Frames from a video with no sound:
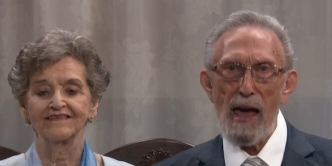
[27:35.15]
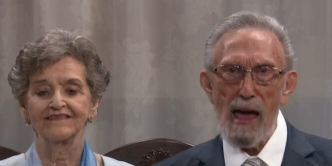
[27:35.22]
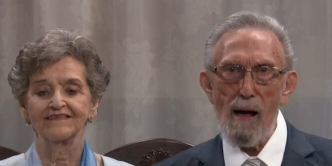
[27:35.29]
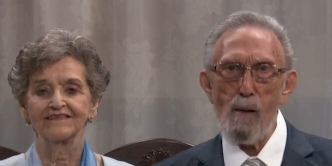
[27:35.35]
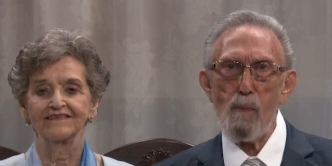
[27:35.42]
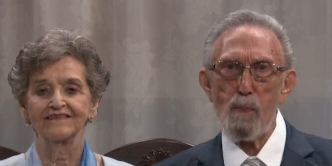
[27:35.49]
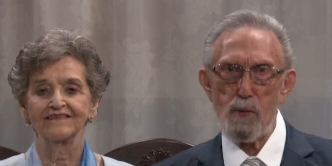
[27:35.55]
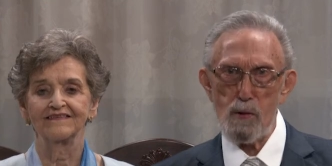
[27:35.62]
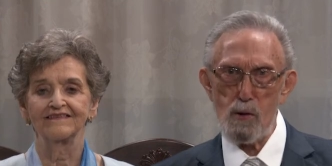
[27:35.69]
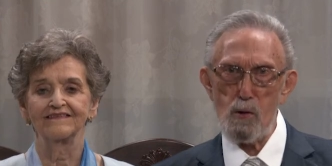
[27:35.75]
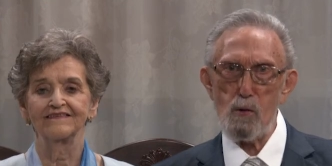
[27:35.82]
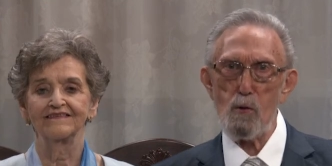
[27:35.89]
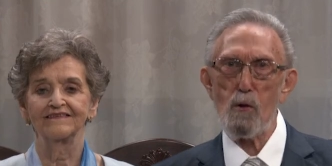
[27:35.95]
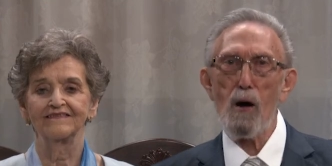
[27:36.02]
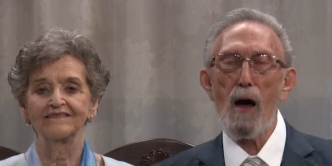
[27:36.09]
Speaker 1: help
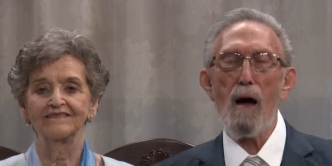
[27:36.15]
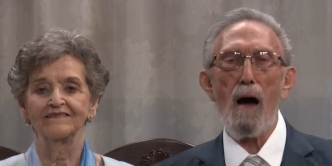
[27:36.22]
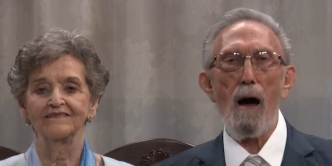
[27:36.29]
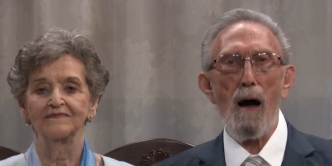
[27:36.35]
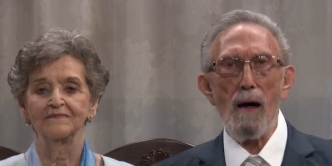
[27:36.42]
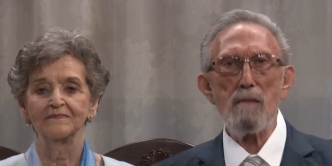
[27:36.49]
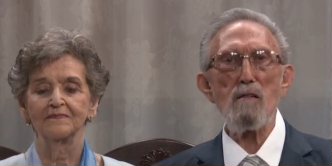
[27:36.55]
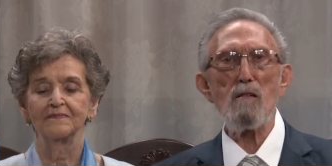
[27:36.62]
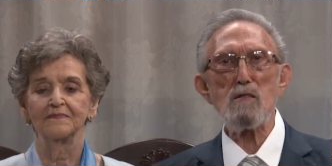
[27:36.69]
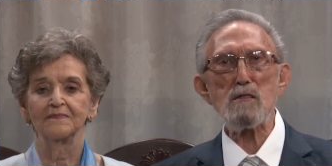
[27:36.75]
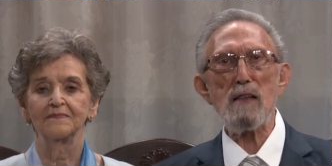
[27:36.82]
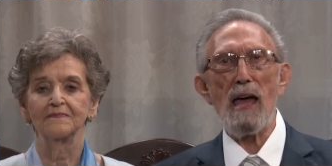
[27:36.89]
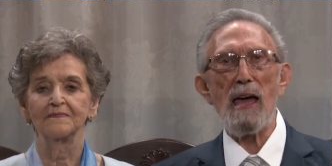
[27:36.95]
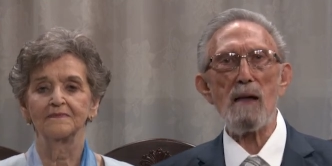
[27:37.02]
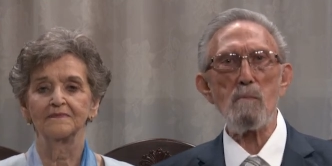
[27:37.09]
you
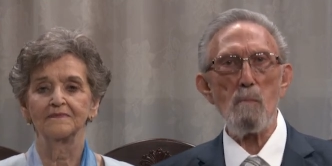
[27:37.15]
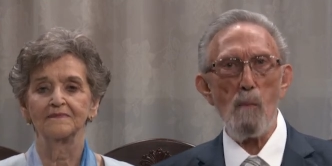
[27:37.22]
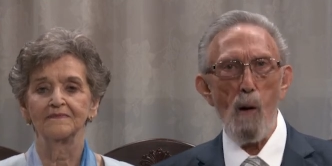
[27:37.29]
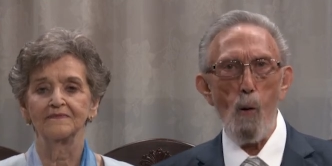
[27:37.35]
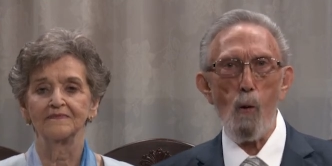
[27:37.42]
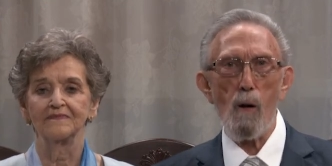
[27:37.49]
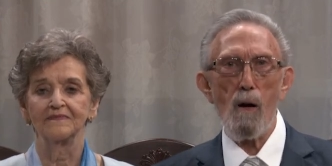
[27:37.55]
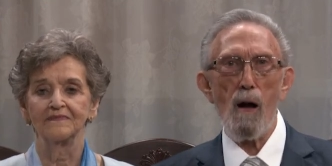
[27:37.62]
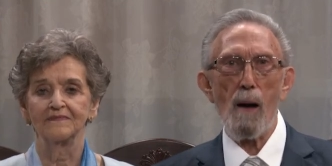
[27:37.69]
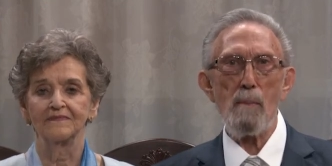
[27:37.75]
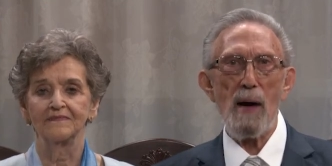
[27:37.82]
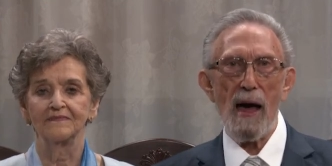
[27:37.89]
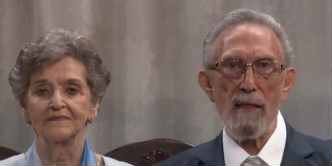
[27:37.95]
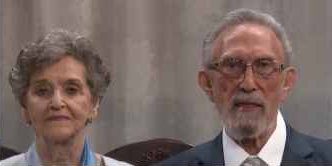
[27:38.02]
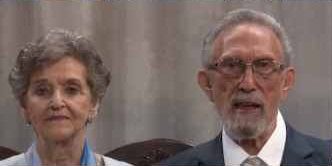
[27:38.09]
understand more
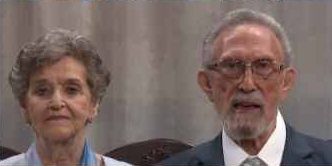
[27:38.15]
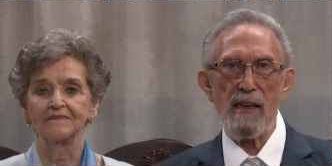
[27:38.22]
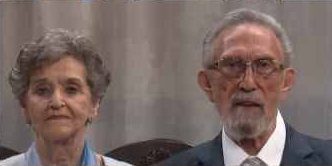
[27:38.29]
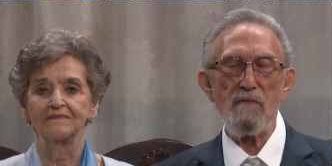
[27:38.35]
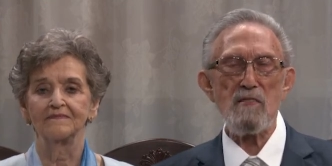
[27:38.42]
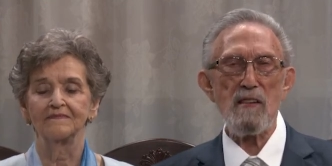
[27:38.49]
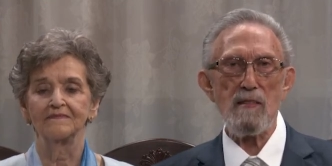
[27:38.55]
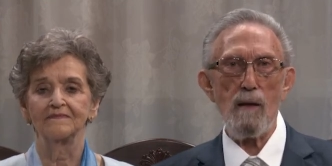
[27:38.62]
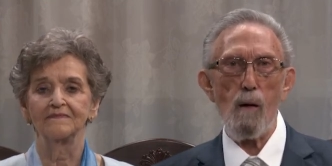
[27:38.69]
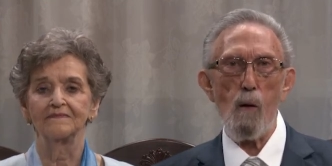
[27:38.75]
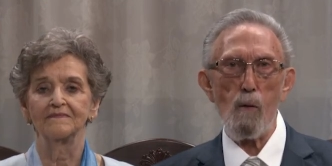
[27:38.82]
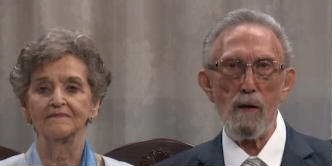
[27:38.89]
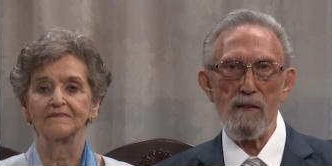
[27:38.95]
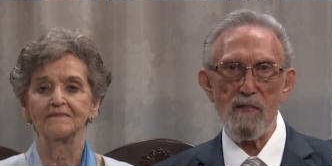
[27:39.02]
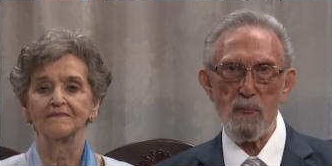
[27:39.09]
about the gift of the
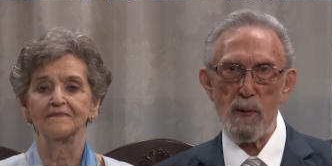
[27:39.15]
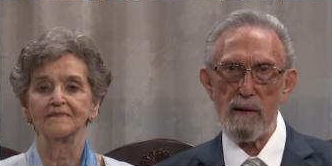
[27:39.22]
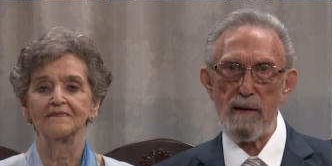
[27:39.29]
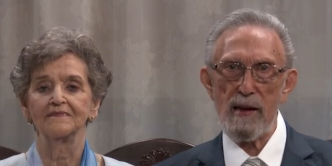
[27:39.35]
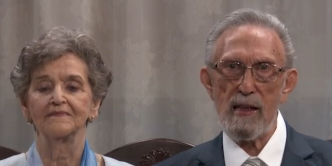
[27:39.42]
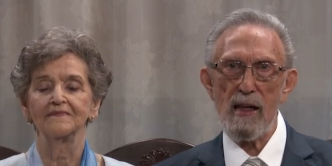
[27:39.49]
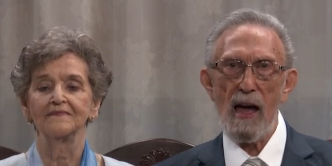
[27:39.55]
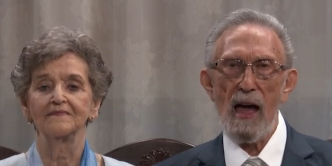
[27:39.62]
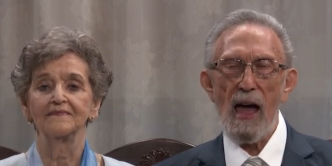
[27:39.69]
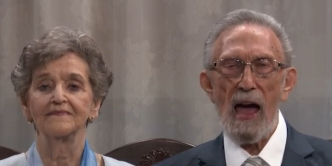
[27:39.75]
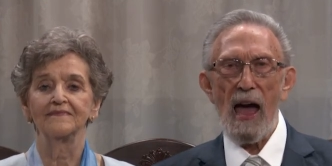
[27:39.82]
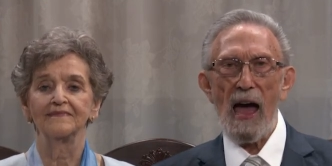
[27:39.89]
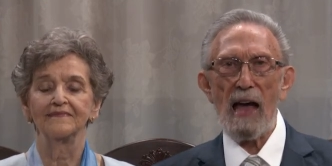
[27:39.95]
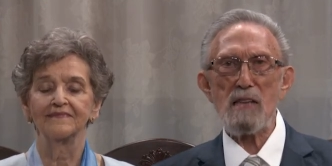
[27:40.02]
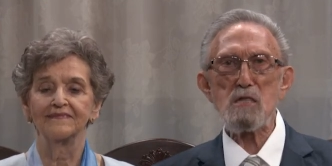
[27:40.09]
Holy Spirit.
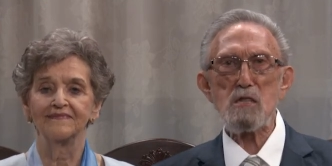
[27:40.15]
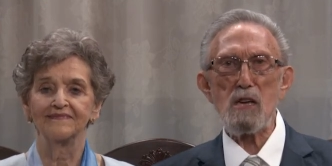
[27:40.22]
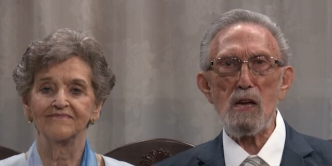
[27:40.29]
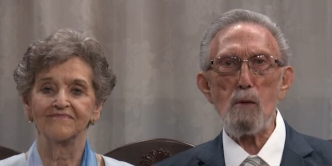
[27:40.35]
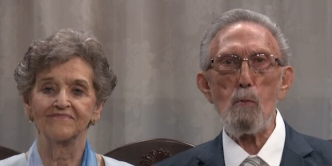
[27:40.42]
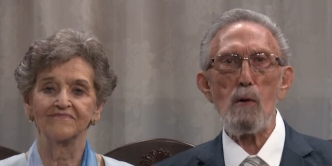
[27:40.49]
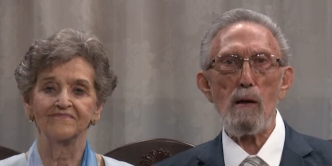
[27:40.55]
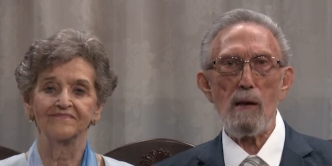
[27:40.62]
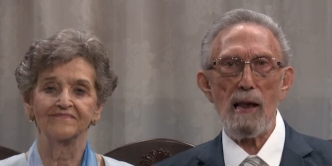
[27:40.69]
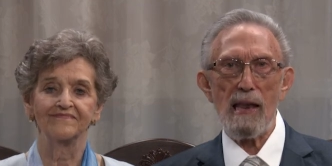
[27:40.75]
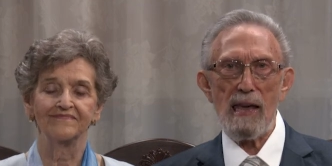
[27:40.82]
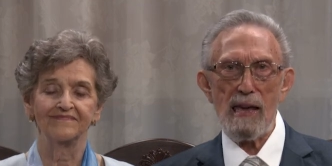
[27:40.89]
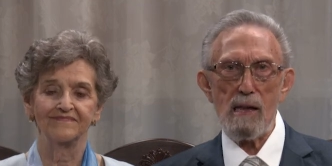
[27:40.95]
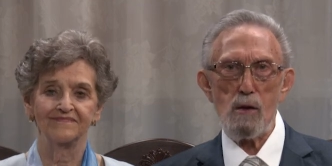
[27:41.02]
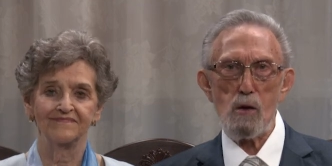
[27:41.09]
And she will
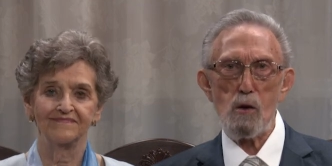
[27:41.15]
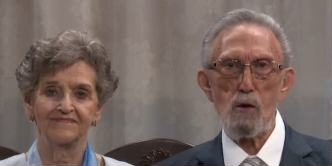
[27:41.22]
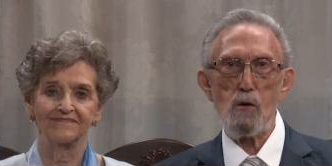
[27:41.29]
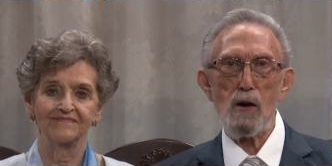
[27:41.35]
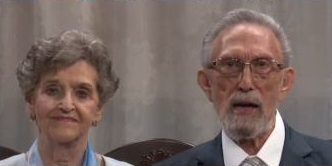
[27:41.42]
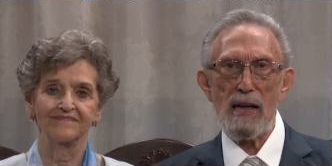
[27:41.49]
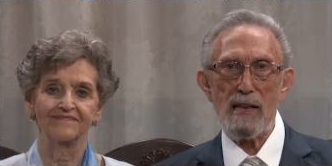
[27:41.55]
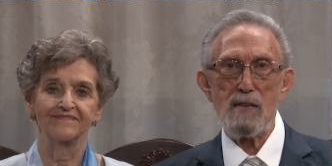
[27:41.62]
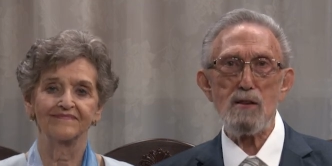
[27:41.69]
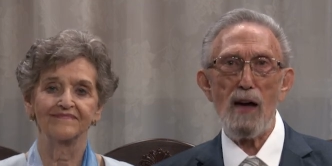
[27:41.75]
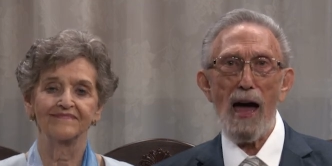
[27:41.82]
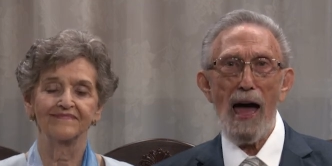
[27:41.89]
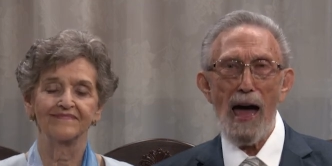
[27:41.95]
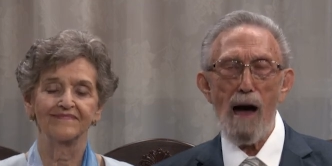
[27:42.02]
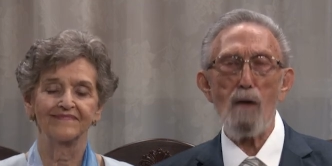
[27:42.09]
lead you into
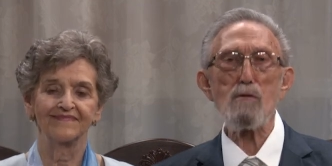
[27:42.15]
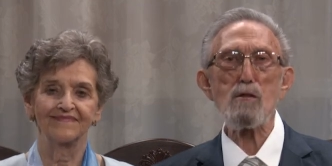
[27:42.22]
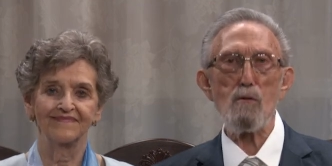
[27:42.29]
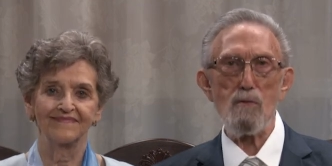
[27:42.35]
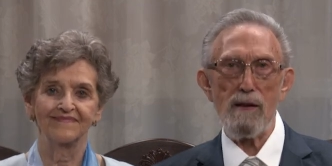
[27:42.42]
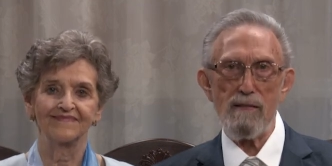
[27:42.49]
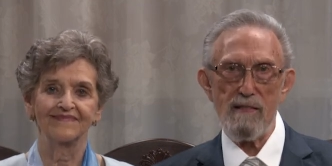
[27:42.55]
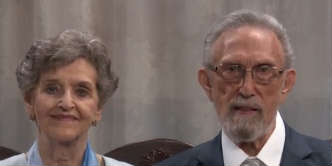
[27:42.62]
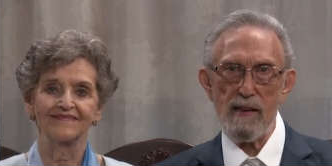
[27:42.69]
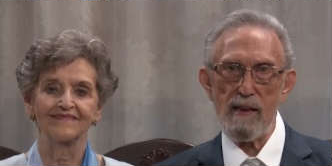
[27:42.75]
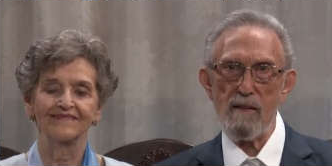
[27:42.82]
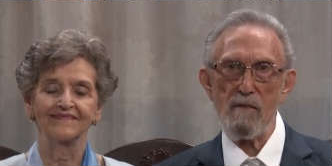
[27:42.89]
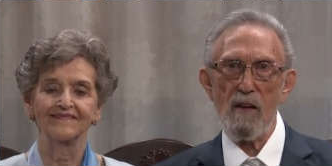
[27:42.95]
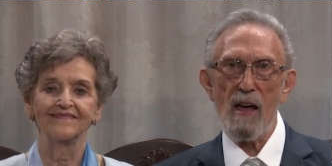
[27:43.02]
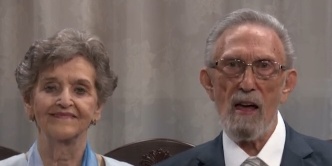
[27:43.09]
how to
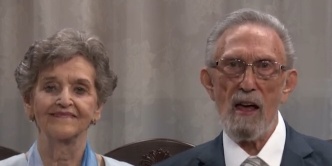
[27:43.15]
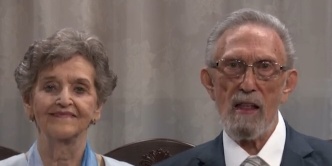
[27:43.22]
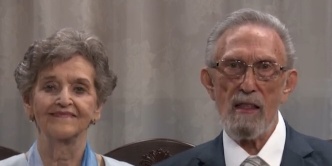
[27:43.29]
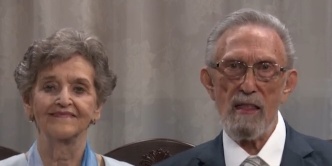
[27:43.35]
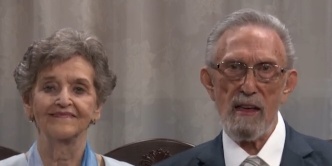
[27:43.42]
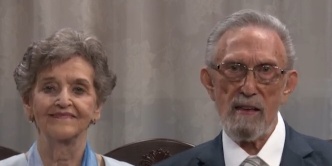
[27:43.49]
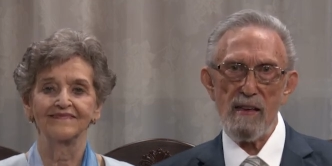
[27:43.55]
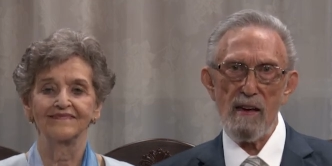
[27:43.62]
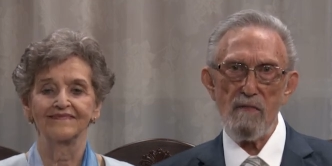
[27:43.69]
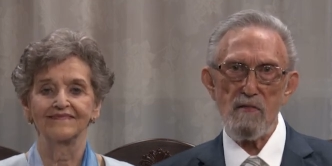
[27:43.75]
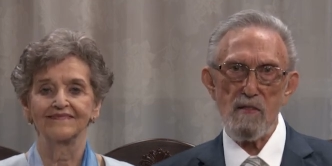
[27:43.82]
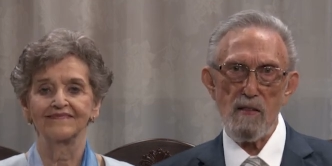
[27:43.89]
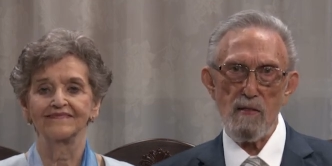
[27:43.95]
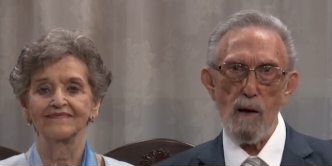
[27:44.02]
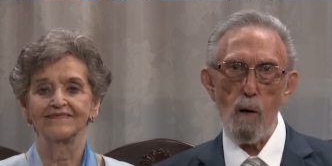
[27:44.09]
receive the gift of the